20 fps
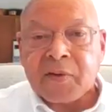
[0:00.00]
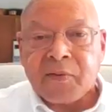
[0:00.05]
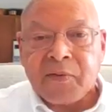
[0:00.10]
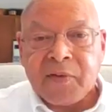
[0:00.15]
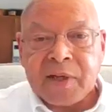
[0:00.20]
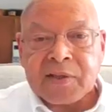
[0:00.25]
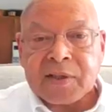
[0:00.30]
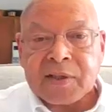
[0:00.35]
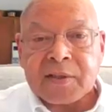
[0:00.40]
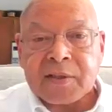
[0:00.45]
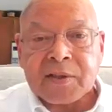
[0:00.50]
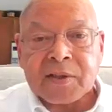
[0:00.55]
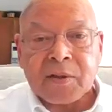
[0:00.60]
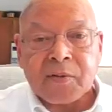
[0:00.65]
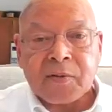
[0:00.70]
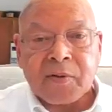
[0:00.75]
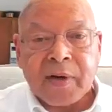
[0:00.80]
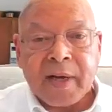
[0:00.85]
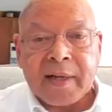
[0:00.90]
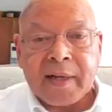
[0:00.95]
a
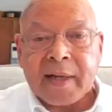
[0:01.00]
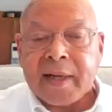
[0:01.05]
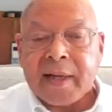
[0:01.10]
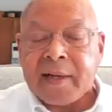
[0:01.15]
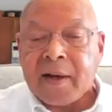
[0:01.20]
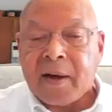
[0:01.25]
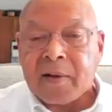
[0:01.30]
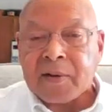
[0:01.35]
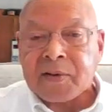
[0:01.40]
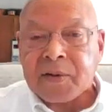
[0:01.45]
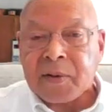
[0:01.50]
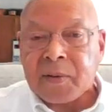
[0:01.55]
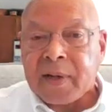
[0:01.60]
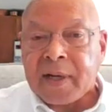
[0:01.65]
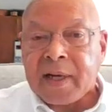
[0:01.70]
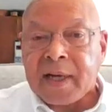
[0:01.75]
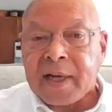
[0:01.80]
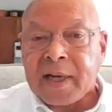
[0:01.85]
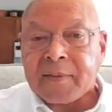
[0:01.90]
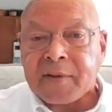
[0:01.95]
residential rate and also
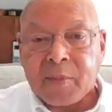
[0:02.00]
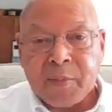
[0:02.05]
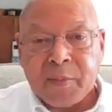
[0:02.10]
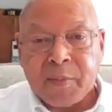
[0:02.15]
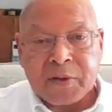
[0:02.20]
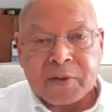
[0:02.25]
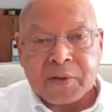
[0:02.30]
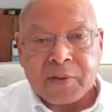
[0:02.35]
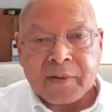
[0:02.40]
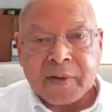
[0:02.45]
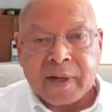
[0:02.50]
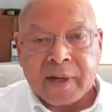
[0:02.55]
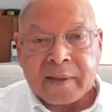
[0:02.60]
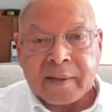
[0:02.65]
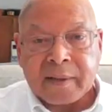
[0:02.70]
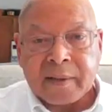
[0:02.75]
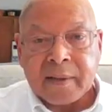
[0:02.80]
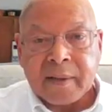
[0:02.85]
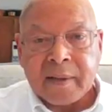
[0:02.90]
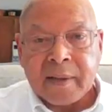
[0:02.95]
a commercial rate.
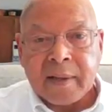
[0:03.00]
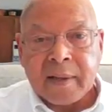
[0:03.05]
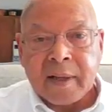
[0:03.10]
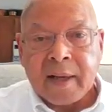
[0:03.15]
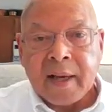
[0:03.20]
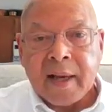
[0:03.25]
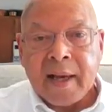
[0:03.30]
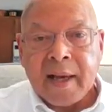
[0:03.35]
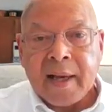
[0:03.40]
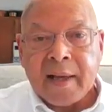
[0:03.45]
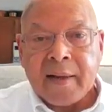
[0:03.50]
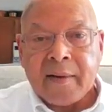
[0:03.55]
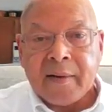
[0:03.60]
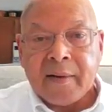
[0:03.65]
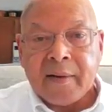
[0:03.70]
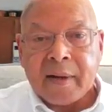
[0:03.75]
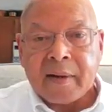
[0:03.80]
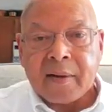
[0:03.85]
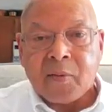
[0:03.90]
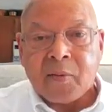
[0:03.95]

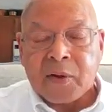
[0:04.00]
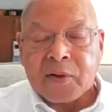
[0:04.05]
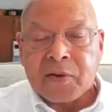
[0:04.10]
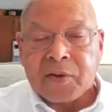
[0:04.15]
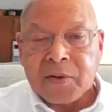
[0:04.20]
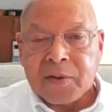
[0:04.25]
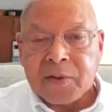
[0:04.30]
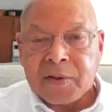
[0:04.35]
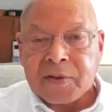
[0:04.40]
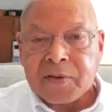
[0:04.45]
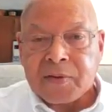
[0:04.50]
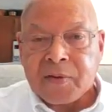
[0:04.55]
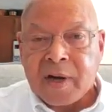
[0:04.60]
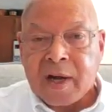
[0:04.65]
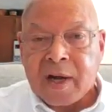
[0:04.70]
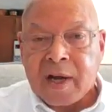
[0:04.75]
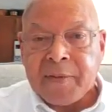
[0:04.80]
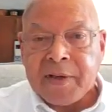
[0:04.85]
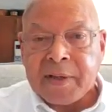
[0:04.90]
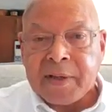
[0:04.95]
And what you're
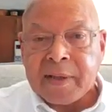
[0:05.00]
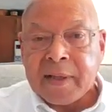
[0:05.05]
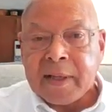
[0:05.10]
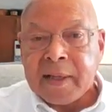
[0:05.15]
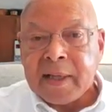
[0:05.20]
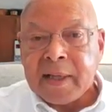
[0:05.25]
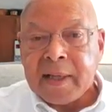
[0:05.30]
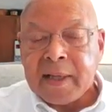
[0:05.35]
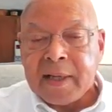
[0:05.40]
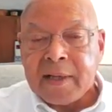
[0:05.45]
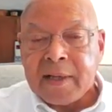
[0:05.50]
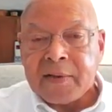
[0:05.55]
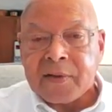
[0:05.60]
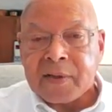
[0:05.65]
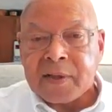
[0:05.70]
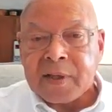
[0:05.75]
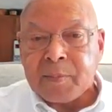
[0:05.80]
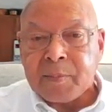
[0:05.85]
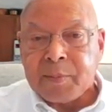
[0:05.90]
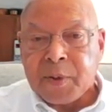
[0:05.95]
describing is
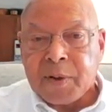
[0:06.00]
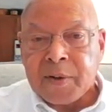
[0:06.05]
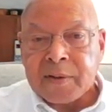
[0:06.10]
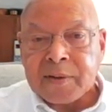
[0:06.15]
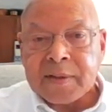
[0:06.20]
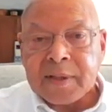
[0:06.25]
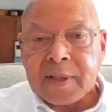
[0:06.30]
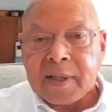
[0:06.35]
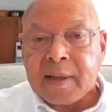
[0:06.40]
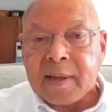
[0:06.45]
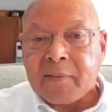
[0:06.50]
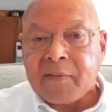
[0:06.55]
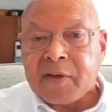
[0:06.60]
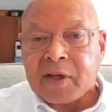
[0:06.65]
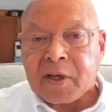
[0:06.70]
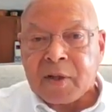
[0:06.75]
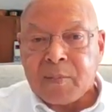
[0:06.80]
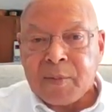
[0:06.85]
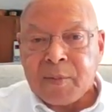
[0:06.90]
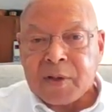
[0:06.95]
the burden of the
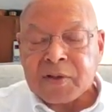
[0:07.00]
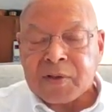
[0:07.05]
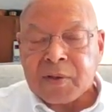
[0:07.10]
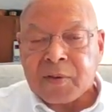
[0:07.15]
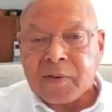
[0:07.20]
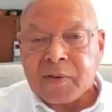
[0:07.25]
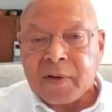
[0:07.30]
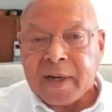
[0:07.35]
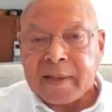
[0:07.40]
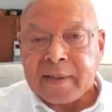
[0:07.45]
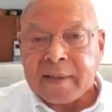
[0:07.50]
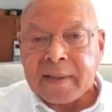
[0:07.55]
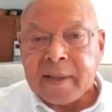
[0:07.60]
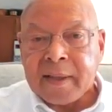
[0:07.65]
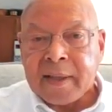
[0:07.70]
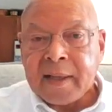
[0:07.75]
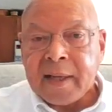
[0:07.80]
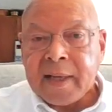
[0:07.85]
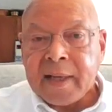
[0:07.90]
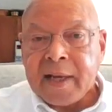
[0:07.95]
commercial rate
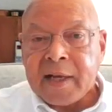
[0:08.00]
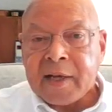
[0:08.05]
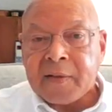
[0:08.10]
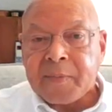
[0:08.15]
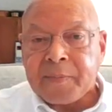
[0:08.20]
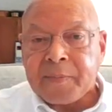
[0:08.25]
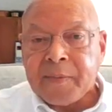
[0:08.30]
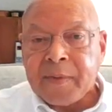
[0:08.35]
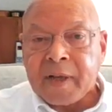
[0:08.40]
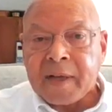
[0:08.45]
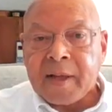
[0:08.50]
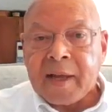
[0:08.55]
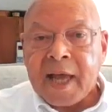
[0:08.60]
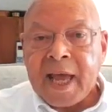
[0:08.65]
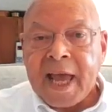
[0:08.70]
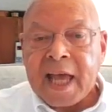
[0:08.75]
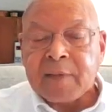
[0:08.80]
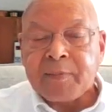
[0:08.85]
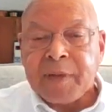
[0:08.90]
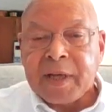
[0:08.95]

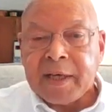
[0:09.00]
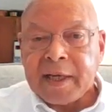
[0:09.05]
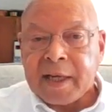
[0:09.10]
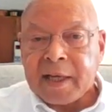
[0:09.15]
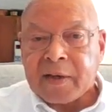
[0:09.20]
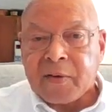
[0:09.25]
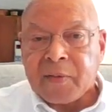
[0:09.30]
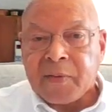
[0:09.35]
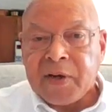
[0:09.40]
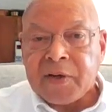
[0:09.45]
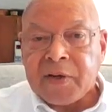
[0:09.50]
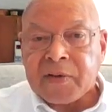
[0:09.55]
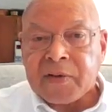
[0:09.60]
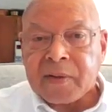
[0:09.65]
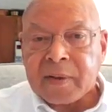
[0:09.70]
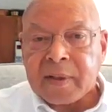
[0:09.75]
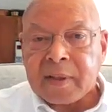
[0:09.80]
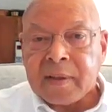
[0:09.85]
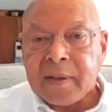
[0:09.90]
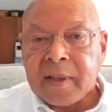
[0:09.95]
had been increased
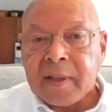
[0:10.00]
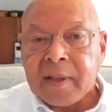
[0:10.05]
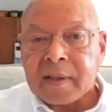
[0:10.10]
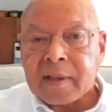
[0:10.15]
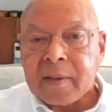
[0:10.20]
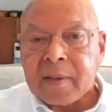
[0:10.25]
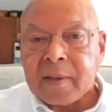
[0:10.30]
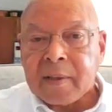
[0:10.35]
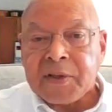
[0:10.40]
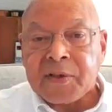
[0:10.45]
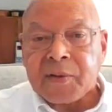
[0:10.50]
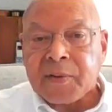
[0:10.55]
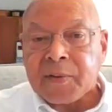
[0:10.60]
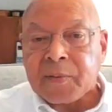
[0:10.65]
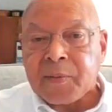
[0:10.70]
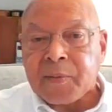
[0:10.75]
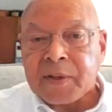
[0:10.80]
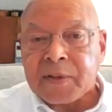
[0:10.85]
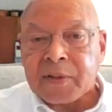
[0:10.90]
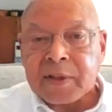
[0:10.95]

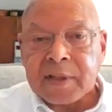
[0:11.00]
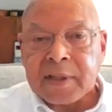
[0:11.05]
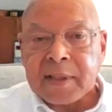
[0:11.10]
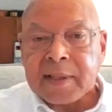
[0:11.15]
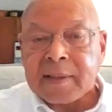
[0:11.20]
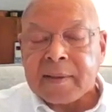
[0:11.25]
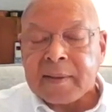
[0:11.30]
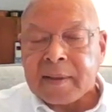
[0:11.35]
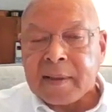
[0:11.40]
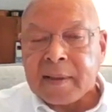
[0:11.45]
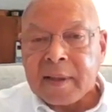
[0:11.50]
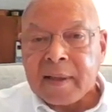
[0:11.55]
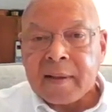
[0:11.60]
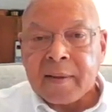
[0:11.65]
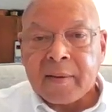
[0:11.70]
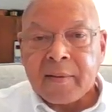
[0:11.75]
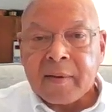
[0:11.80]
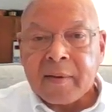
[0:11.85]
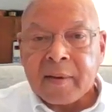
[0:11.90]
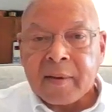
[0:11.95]
commensurate with the
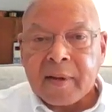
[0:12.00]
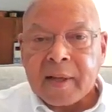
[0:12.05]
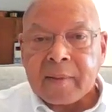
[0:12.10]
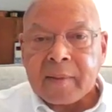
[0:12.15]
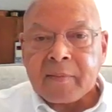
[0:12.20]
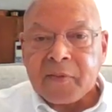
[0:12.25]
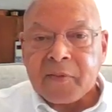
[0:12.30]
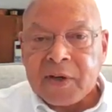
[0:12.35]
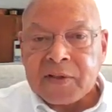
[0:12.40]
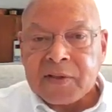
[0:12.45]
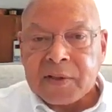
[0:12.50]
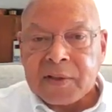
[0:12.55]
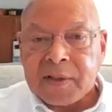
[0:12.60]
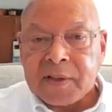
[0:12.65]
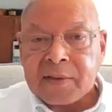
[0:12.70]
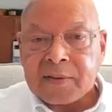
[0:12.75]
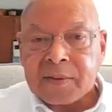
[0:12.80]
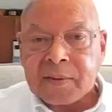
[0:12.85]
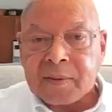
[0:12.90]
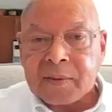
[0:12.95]

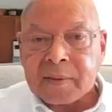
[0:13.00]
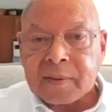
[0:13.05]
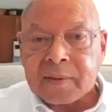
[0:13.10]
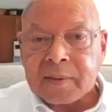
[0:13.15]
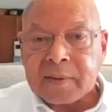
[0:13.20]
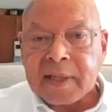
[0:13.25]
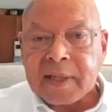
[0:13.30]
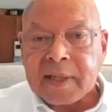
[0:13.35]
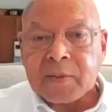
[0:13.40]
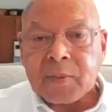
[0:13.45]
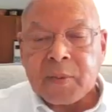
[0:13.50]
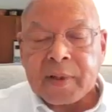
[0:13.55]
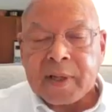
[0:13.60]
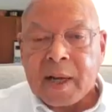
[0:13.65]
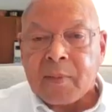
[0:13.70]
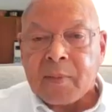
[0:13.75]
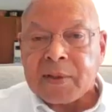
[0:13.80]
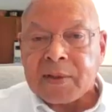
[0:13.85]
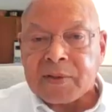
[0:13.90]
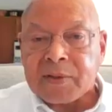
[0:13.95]
residential. That's what
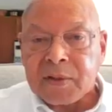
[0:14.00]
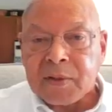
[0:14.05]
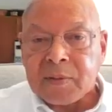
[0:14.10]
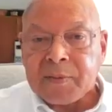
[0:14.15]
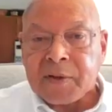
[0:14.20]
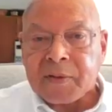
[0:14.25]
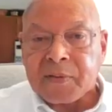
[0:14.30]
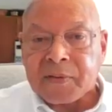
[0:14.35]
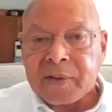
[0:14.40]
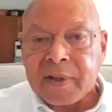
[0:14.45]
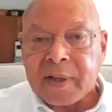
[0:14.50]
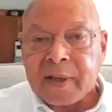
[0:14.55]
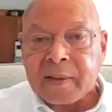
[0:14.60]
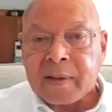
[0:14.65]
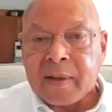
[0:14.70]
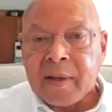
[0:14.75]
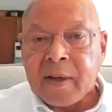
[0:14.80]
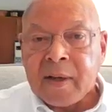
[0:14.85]
I would assume you're saying.